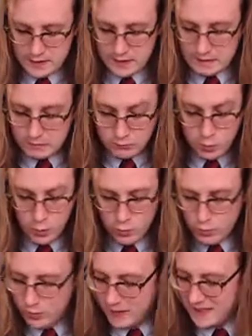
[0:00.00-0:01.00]
2.
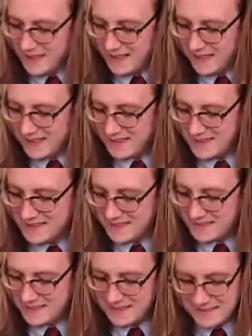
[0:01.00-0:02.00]
Woo! Haha!
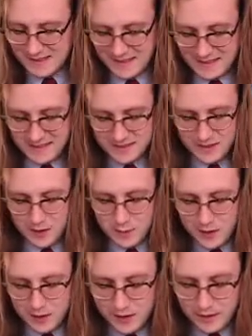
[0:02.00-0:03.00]
Ice cube
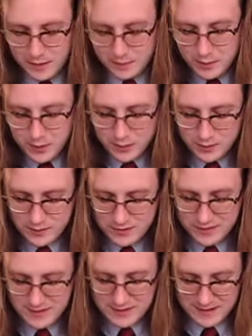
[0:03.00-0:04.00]
on the move.
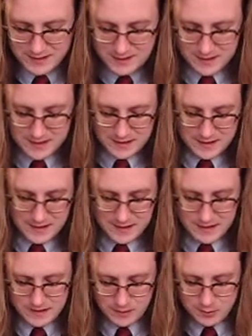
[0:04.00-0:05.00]

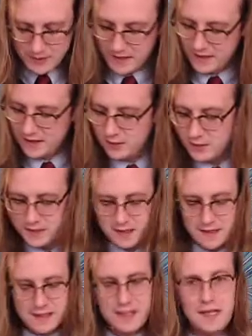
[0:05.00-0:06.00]
There we go.
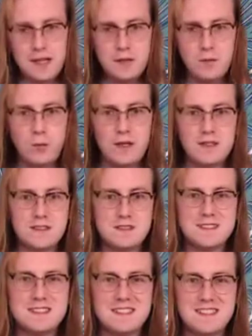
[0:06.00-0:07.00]
And we'll
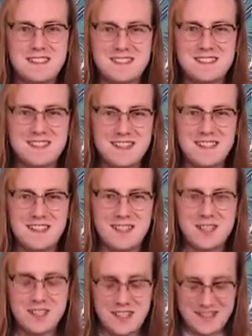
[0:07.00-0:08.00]
seal our
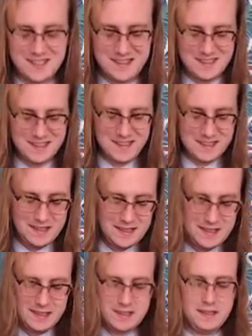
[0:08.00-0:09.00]
shaker.
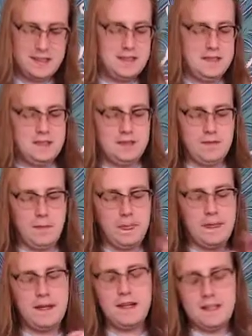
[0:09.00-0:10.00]
Good.
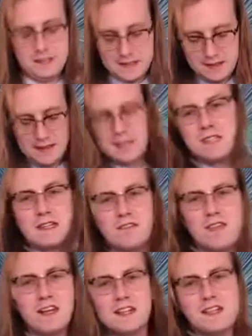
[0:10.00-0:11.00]
Yeah. Give
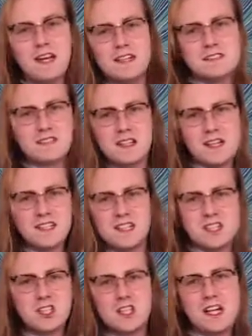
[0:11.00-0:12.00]
that a nice solid
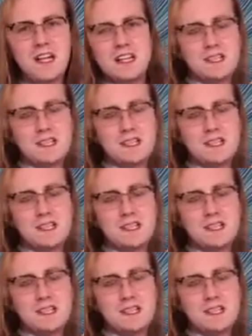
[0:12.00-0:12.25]
shake.